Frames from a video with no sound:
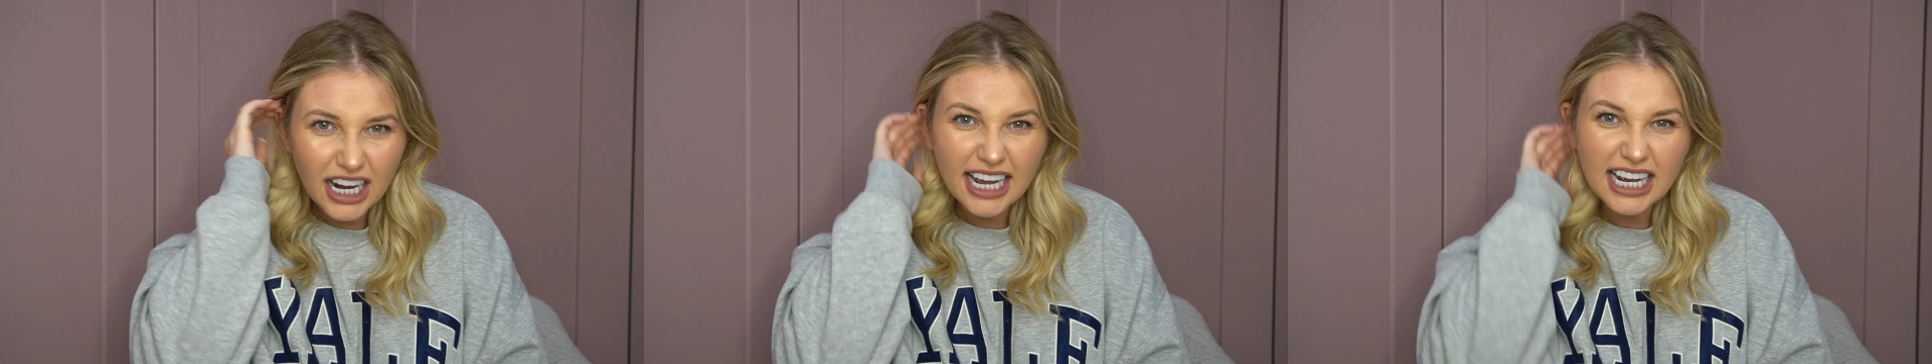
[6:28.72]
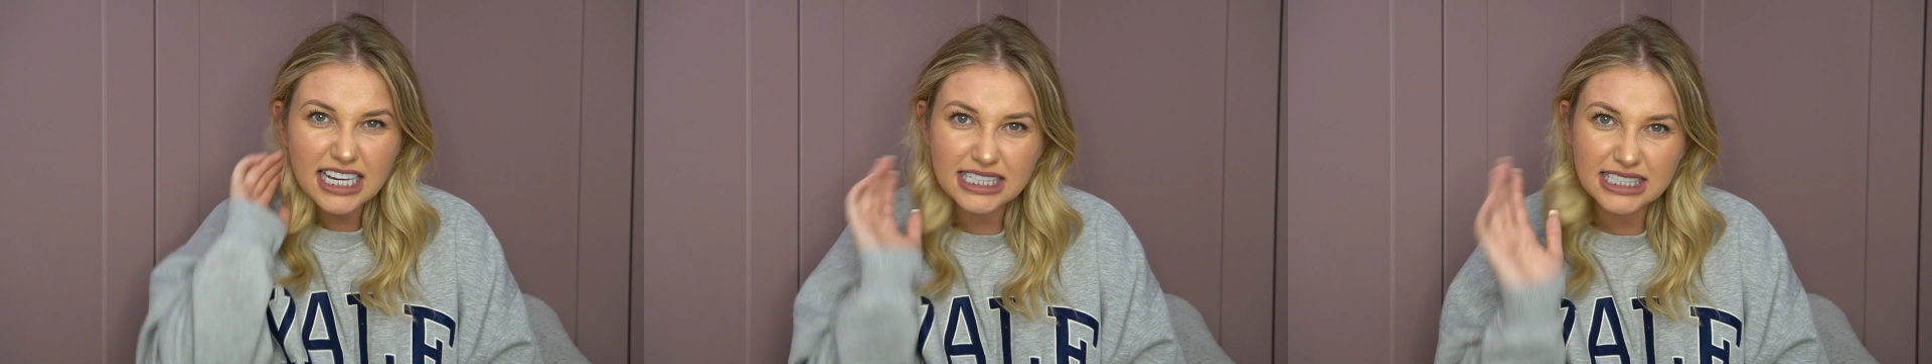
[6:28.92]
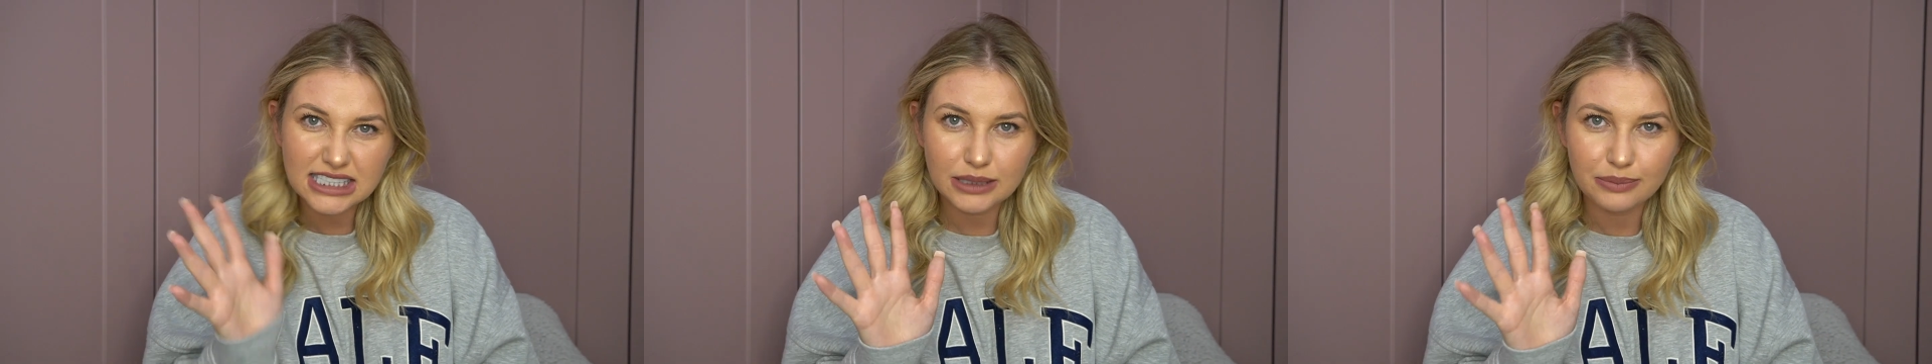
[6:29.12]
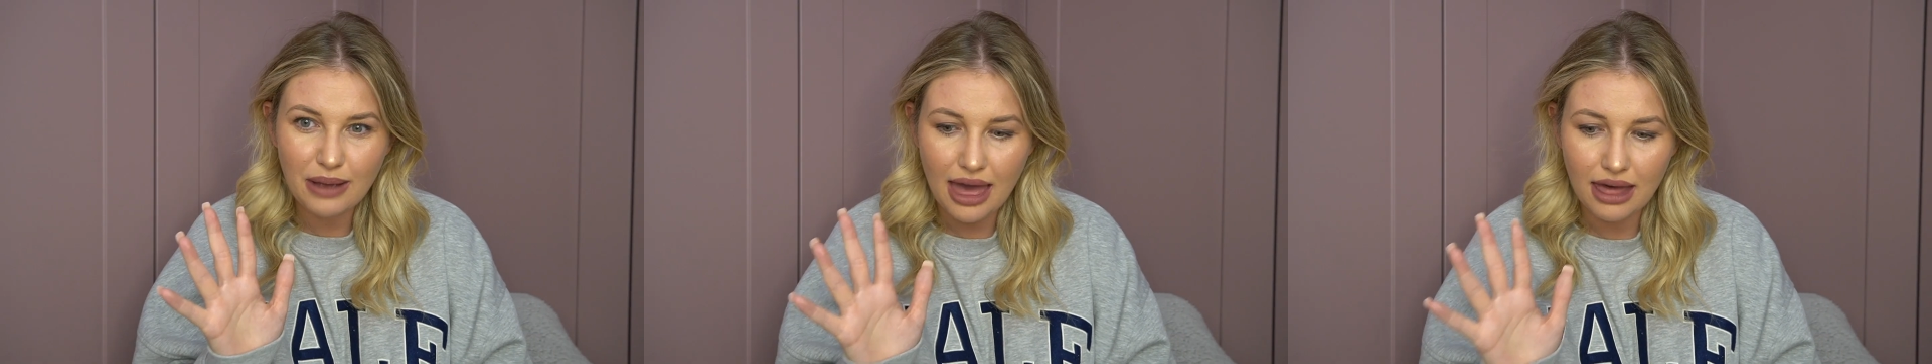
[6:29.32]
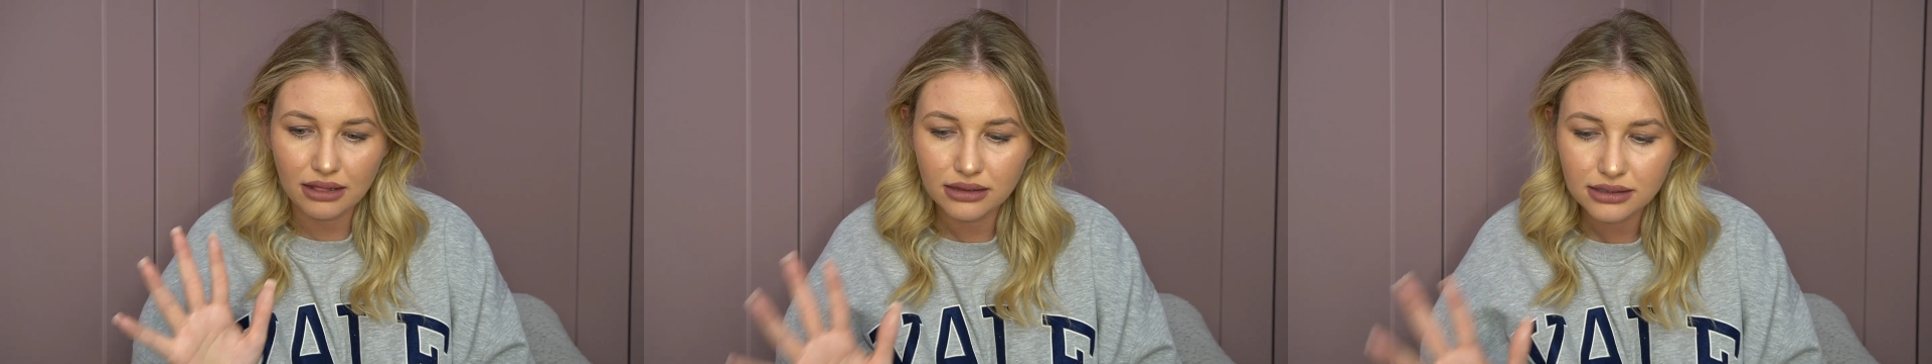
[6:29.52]
like
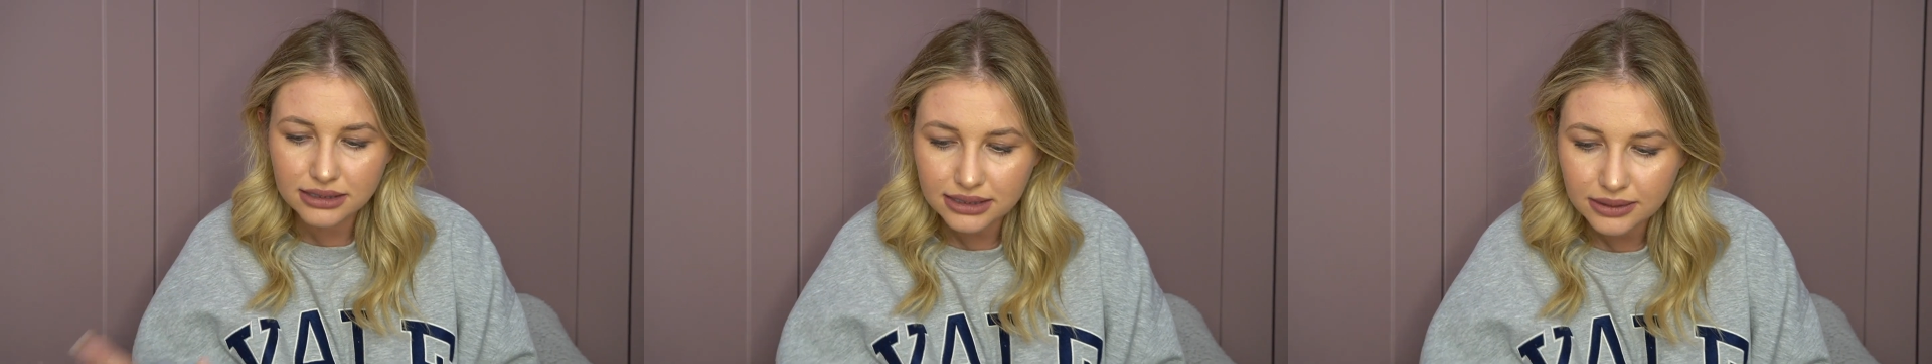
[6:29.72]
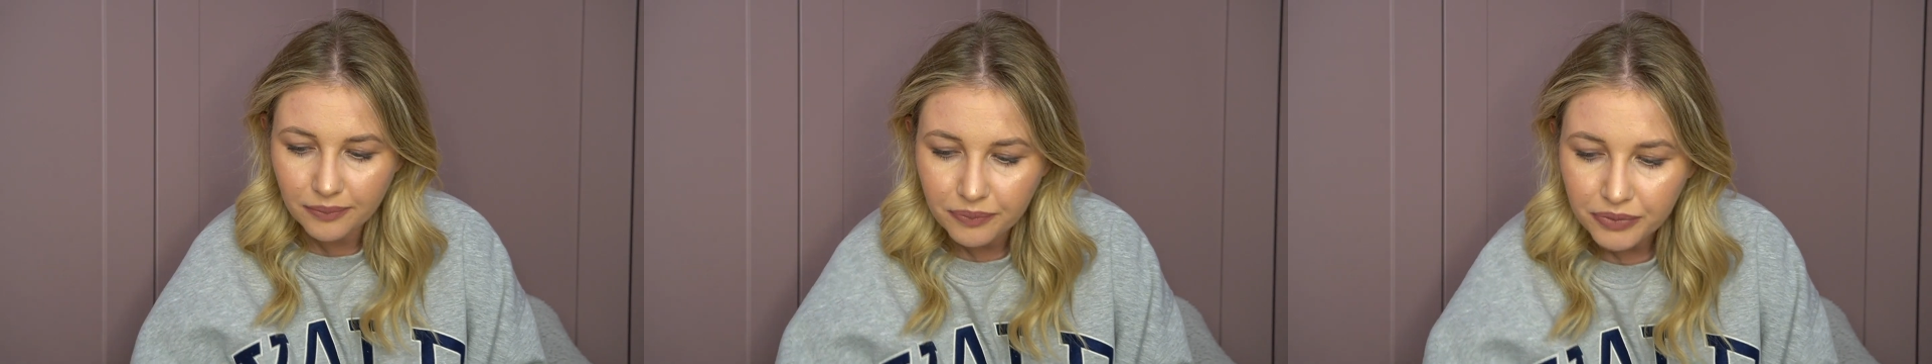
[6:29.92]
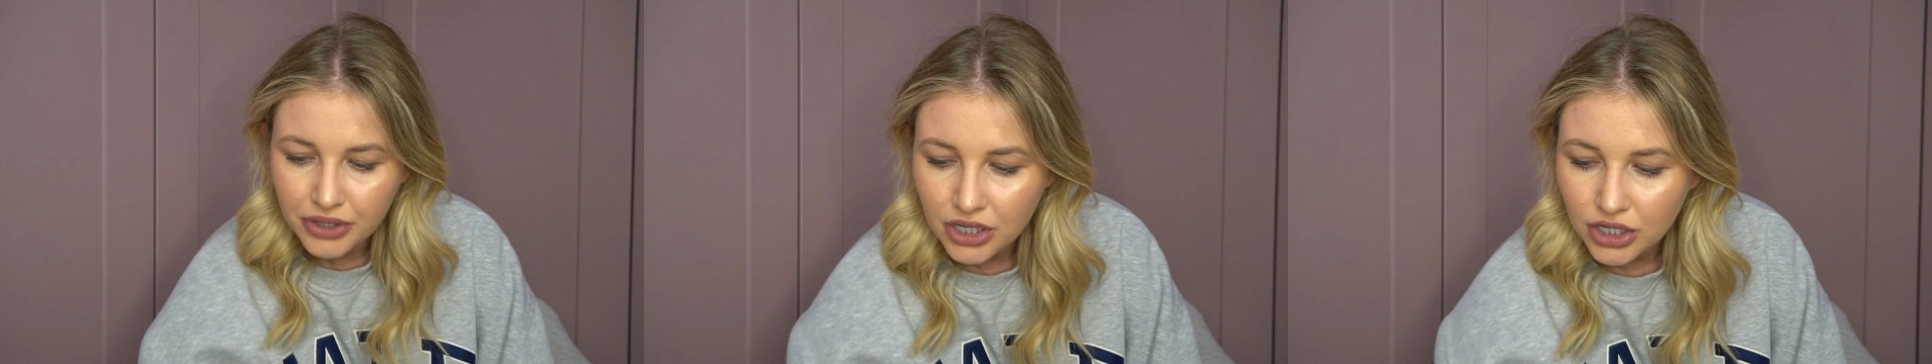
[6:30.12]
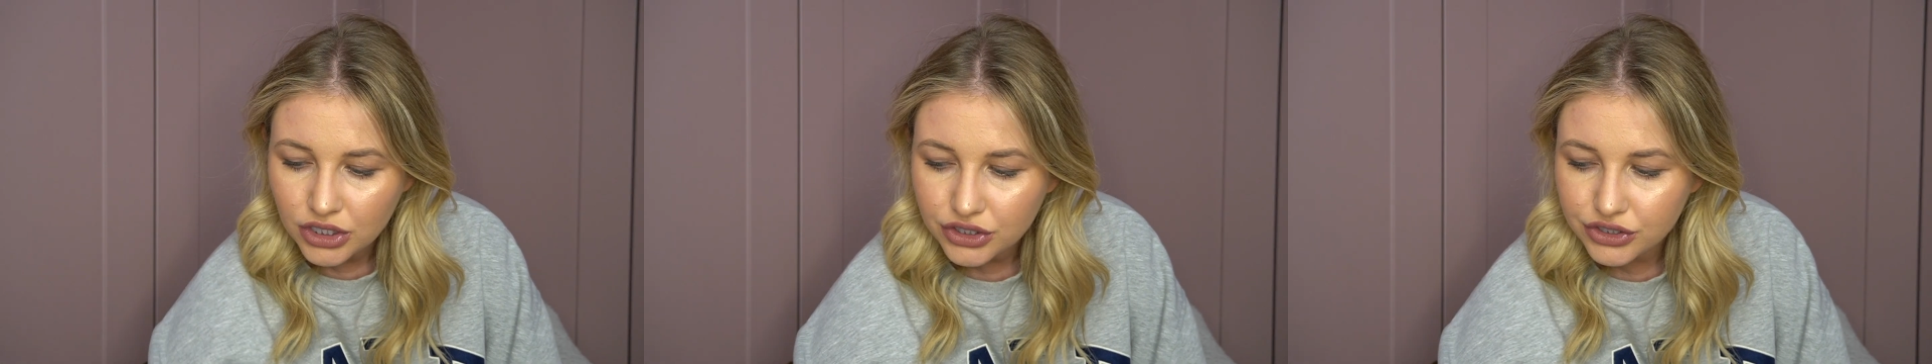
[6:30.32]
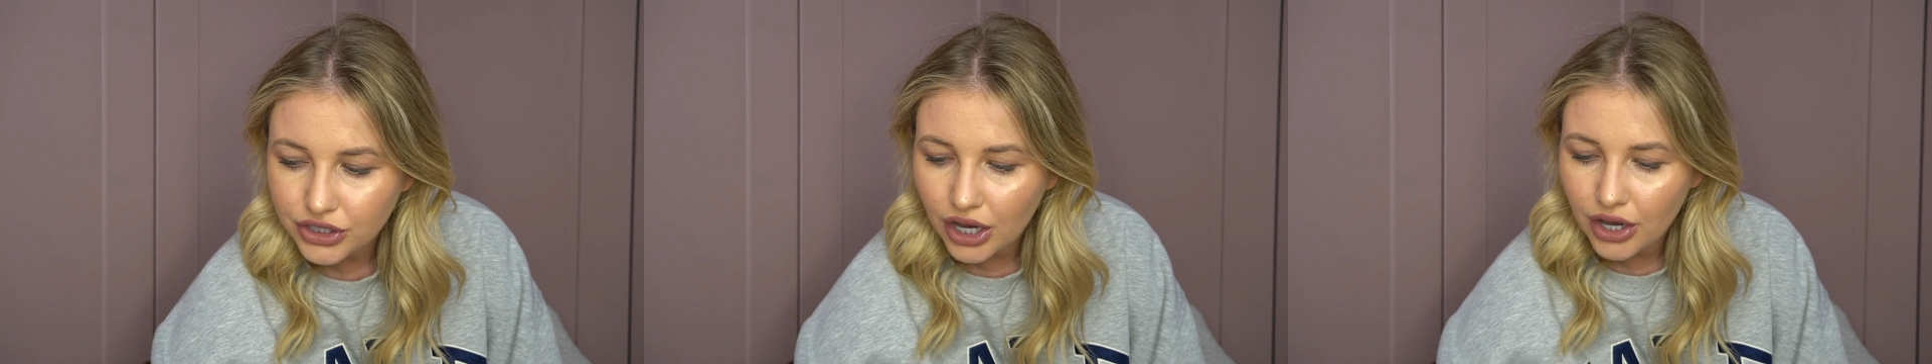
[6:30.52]
smells.
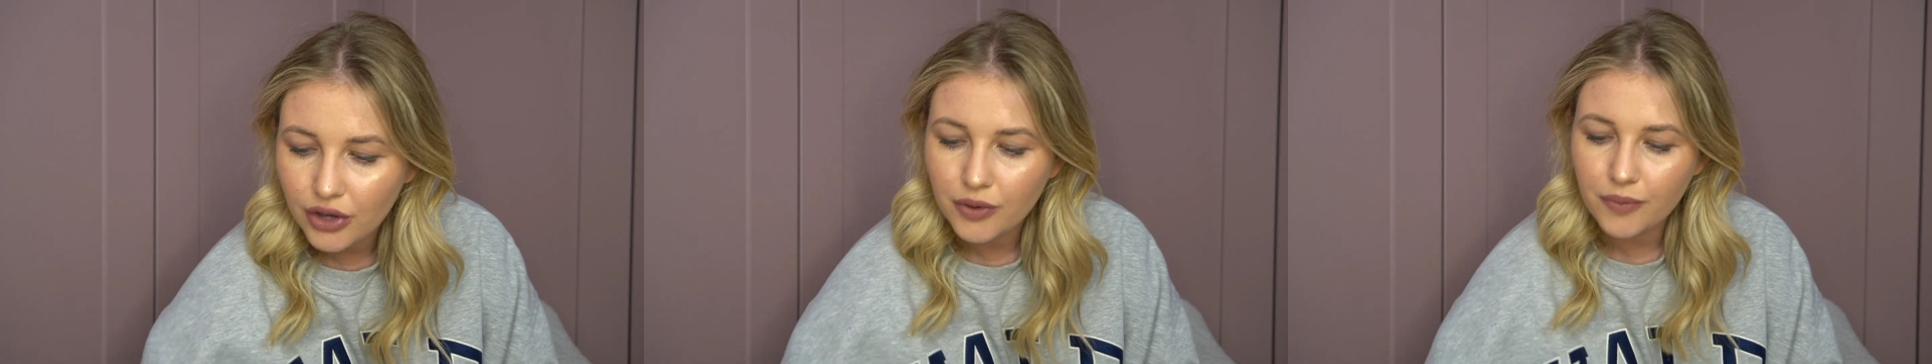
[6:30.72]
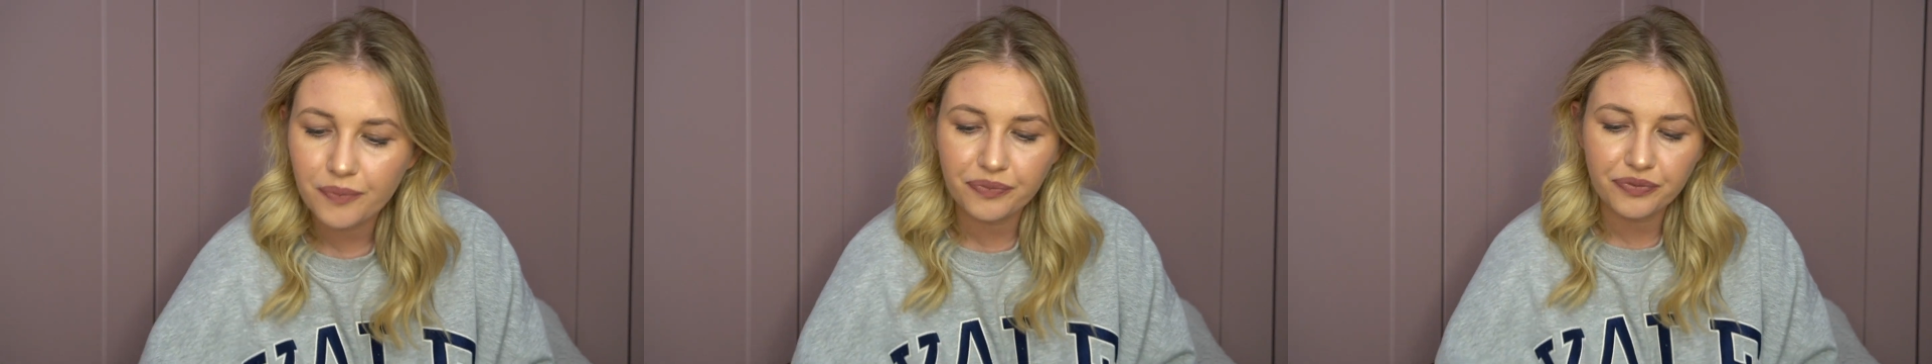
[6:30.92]
So